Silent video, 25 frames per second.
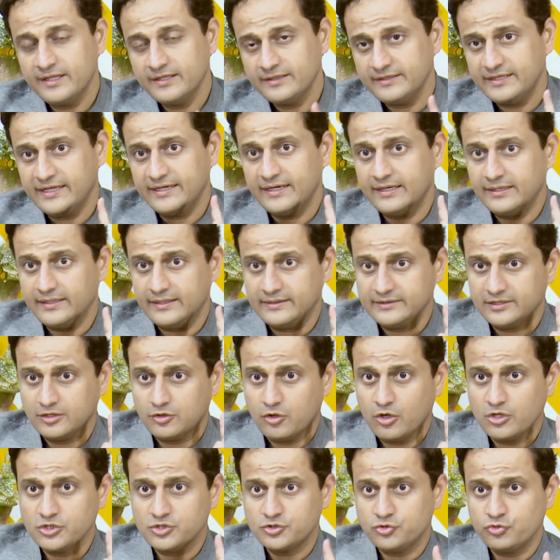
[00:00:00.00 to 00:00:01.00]
Then the
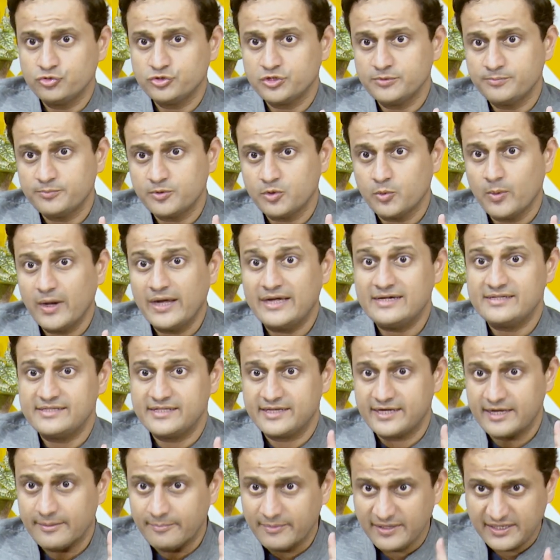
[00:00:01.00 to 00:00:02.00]
Constitution provides a
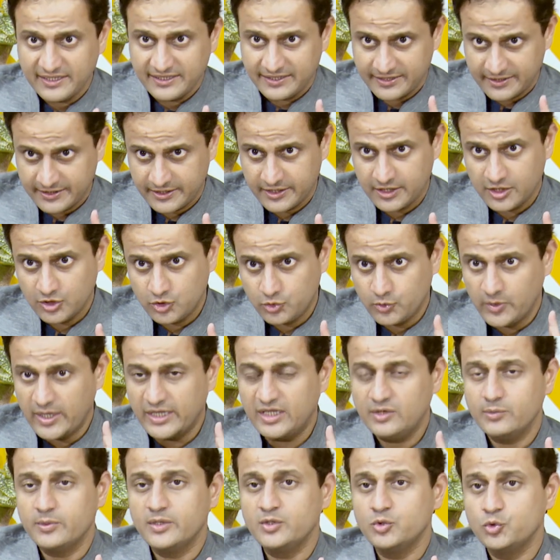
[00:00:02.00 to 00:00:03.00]
remedy to
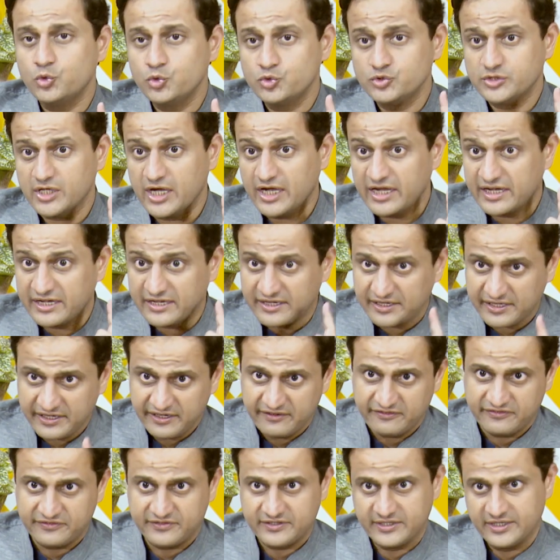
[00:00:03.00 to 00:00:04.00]
anyone who's
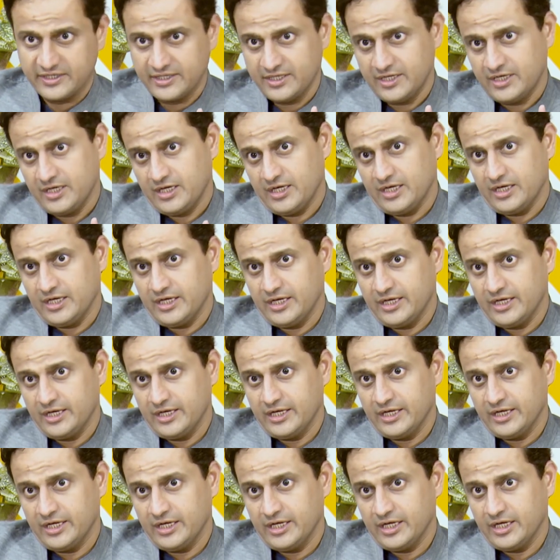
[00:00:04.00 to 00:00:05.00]
aggrieved
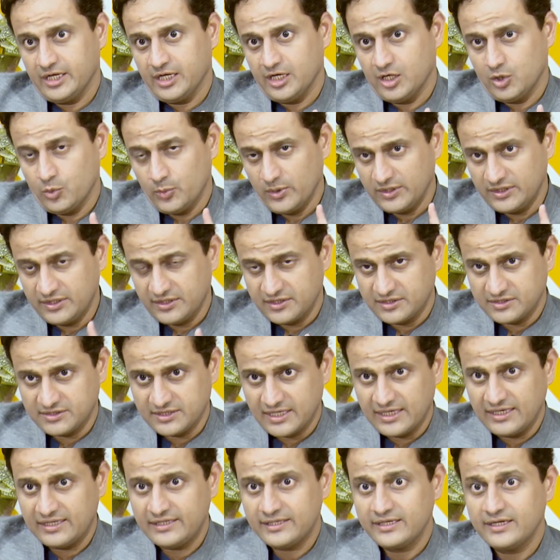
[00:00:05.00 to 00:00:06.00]
with the
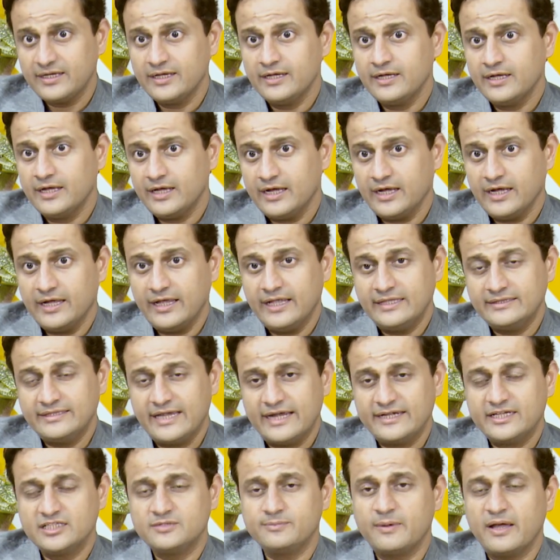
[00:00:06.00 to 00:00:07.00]
result. And
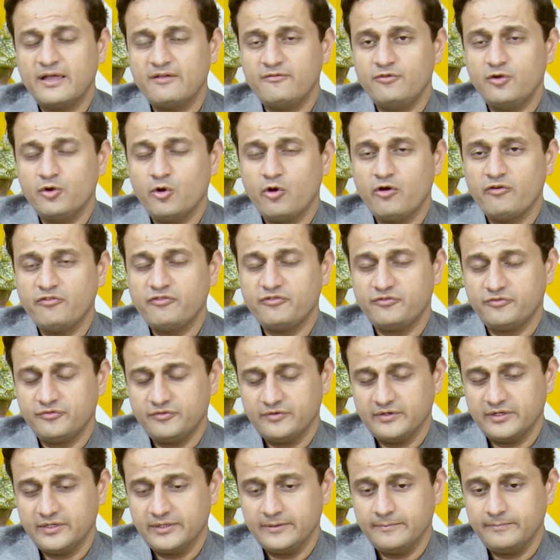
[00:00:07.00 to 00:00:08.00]
that is by way of
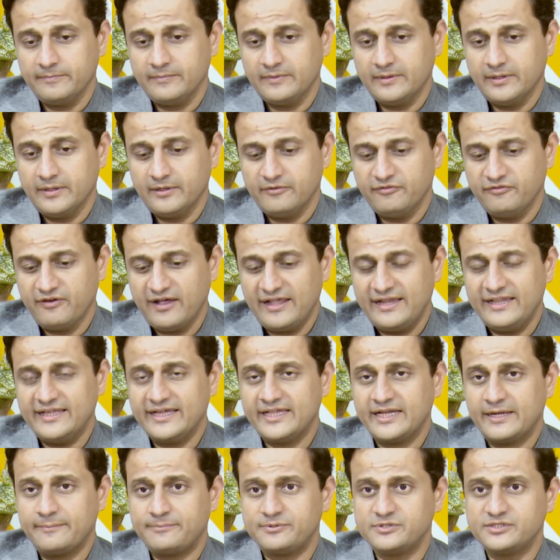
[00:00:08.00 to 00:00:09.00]
filing
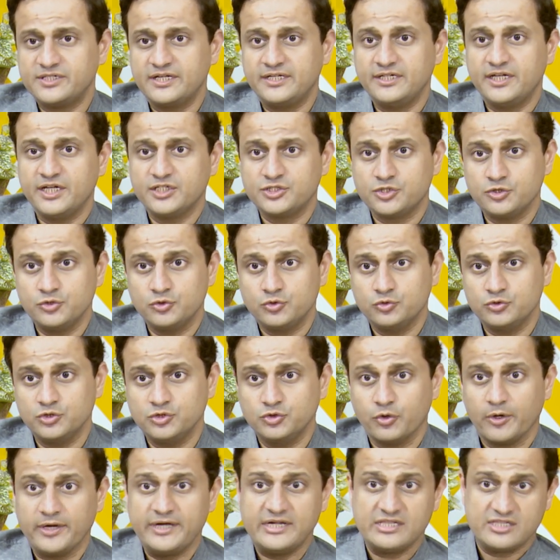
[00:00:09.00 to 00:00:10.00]
a representation to the
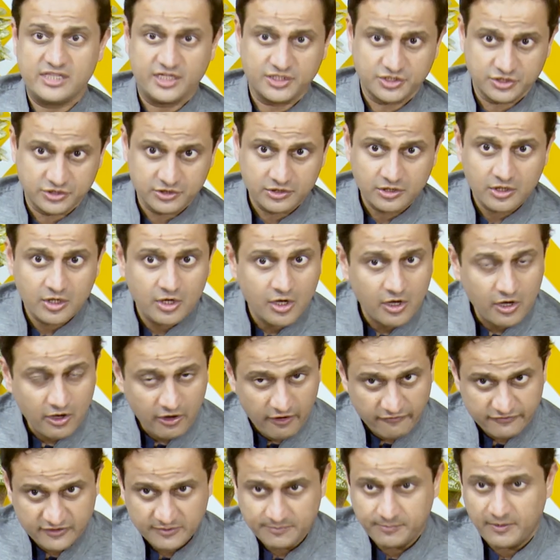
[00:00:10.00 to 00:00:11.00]
joint session
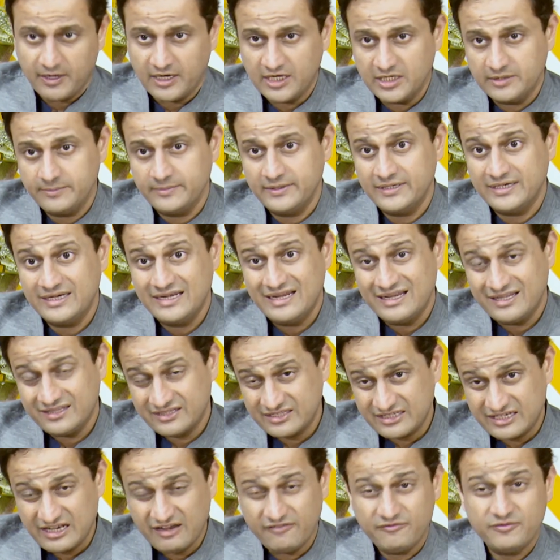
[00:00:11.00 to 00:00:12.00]
of the parliament.
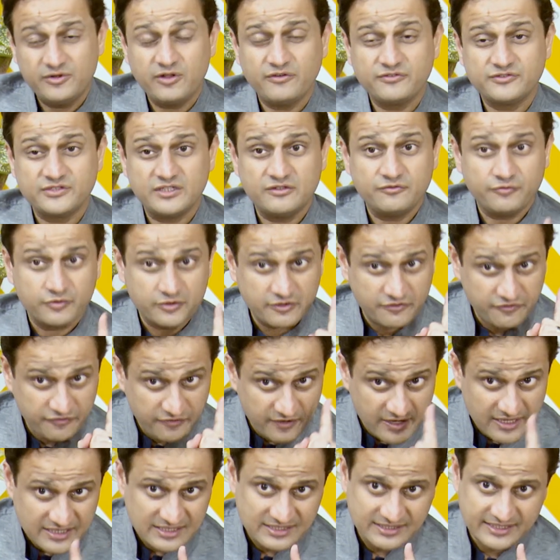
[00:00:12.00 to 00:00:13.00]
The government of Sindh, for the
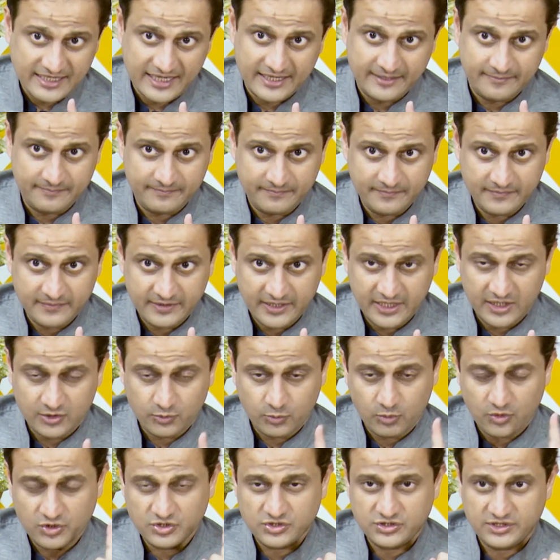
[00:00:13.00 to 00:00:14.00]
first time, it
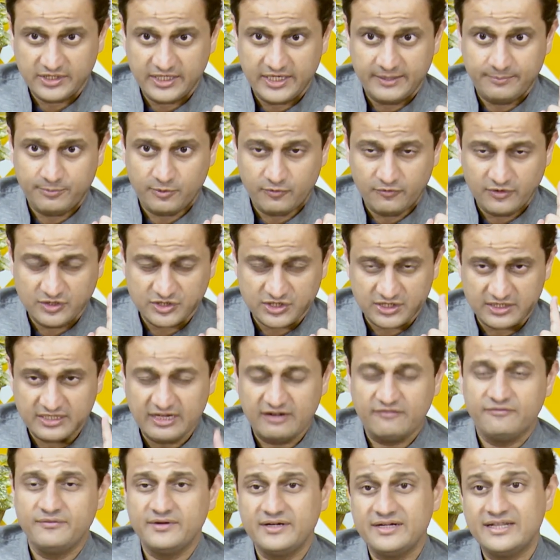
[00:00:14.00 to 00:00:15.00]
was a provincial
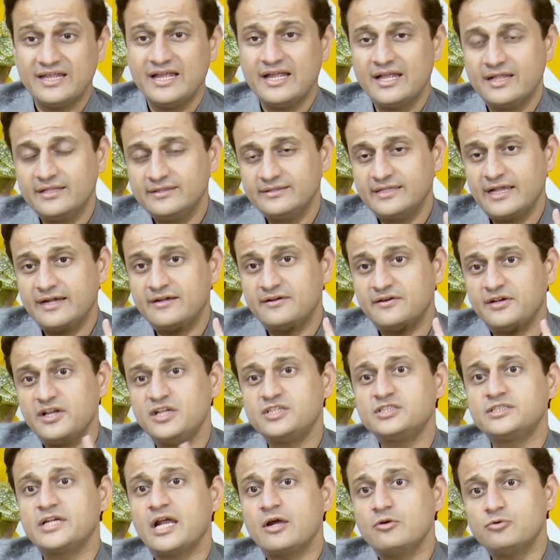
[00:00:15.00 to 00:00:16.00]
government that
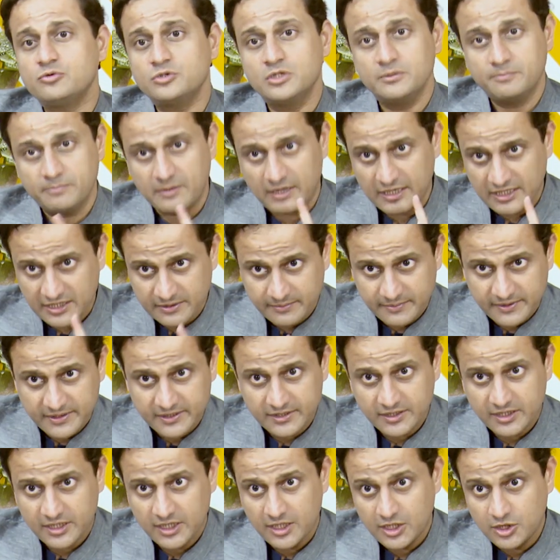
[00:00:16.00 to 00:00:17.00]
reached out to the
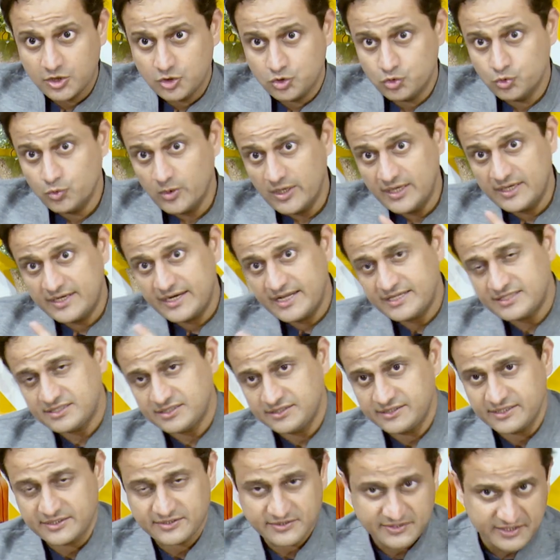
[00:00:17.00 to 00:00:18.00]
parliament to address
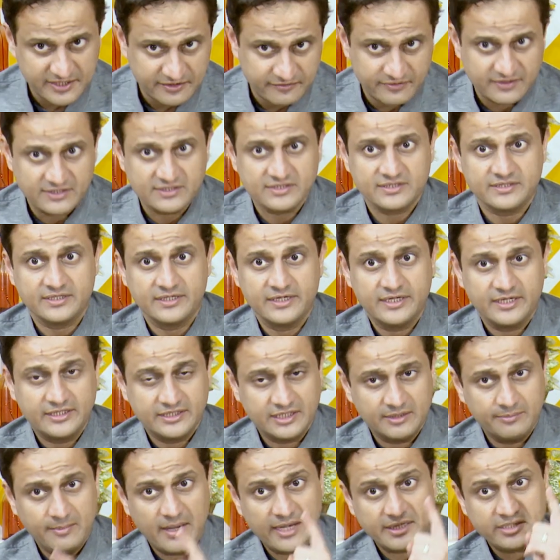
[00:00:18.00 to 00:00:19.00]
this grievance.
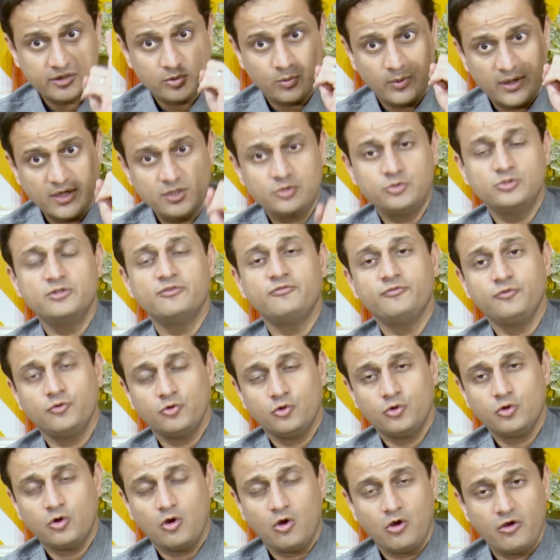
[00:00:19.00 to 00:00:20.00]
The matter went to the
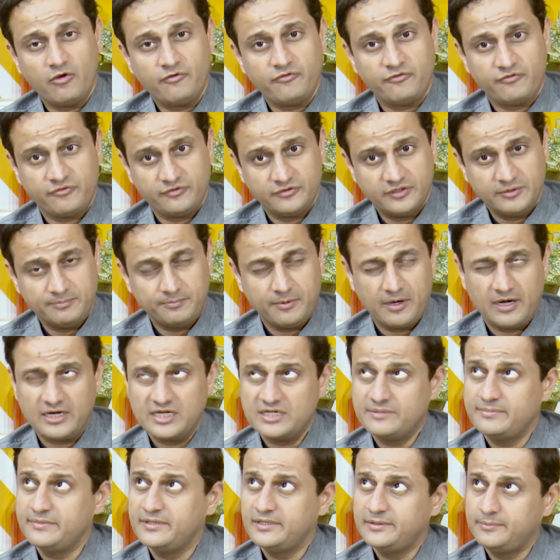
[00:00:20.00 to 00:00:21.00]
floor of the
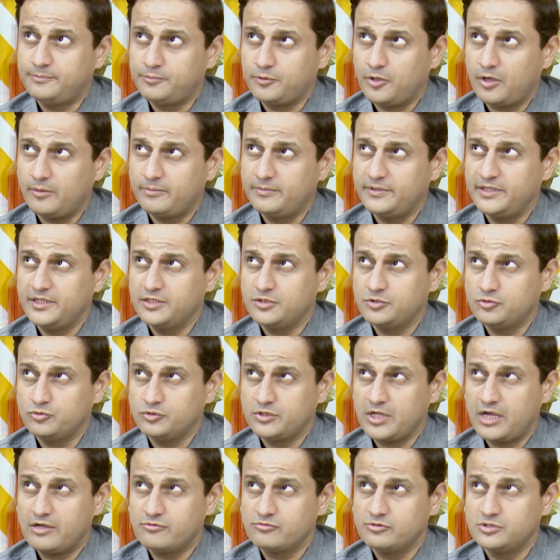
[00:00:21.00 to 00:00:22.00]
parliament probably in
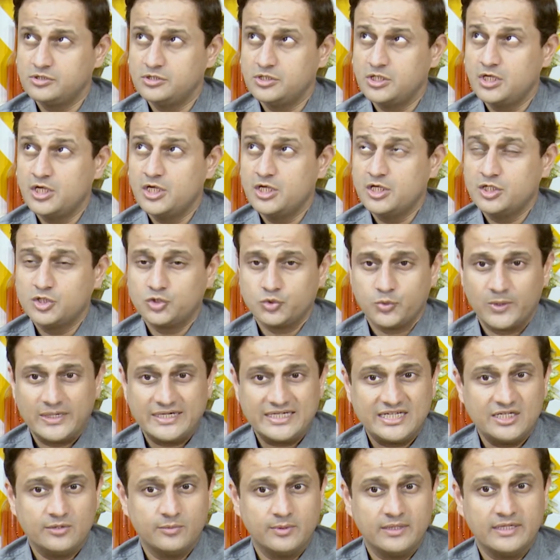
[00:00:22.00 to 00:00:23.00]

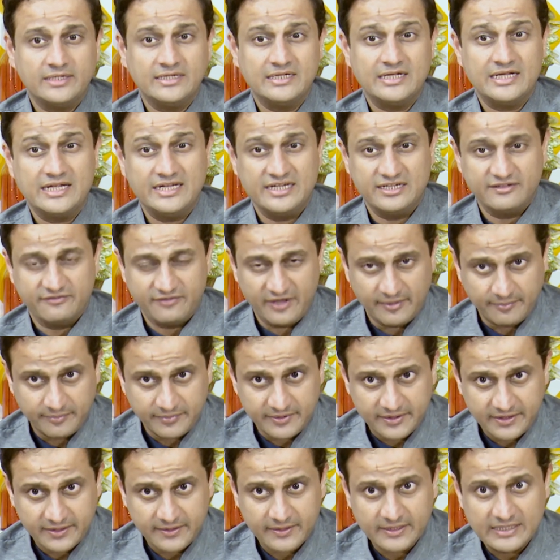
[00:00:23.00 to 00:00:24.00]
2021
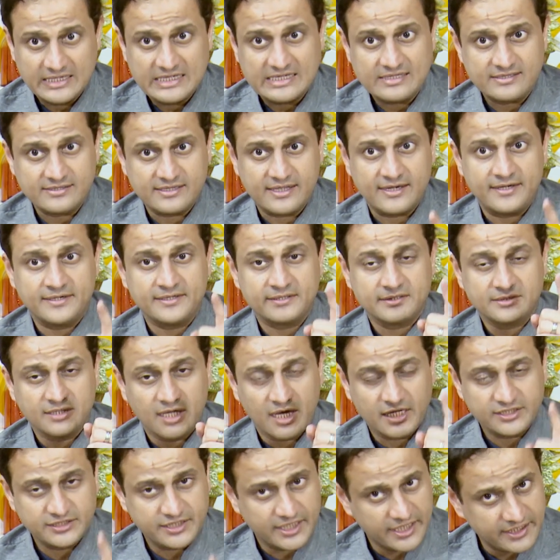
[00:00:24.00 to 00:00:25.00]
November. Senator
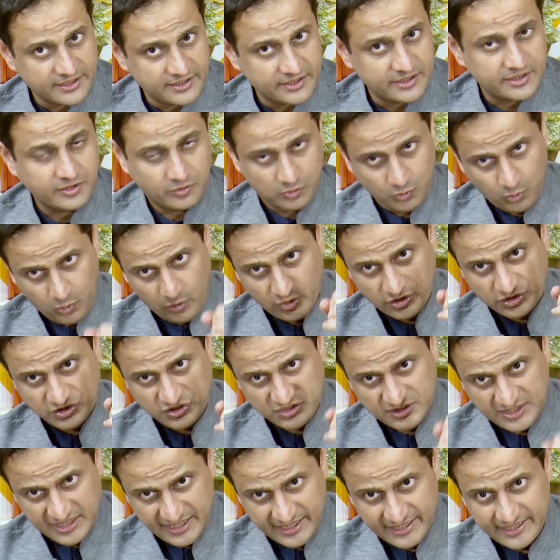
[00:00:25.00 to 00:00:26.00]
Taj Heather was
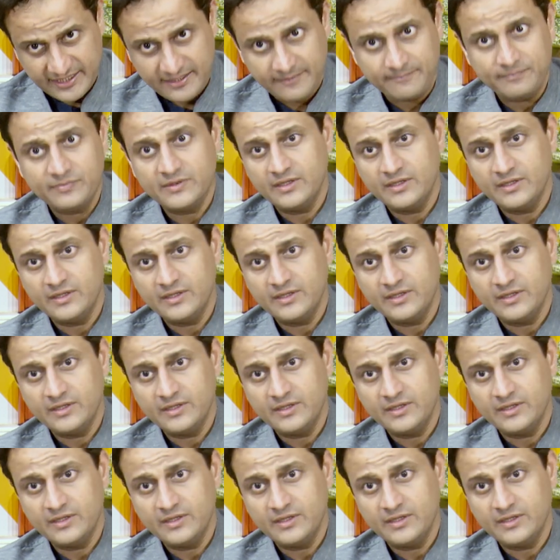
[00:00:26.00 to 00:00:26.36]
there